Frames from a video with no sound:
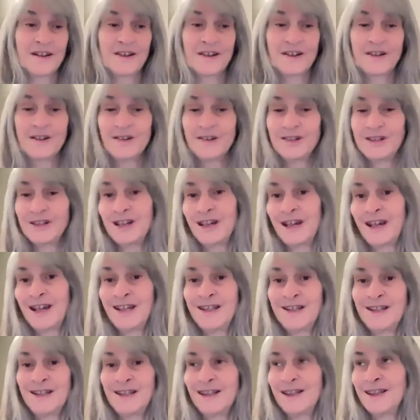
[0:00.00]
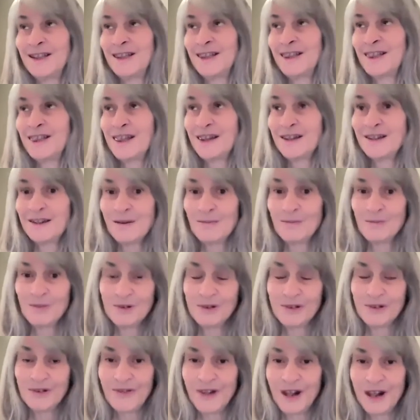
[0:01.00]
Because, and the
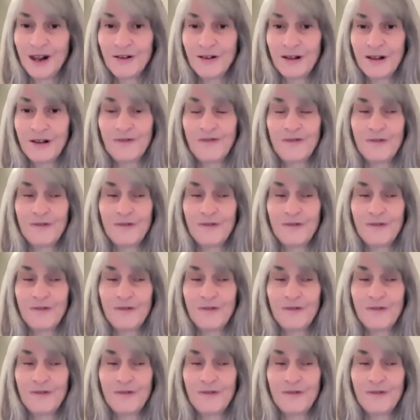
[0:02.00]
numbers vary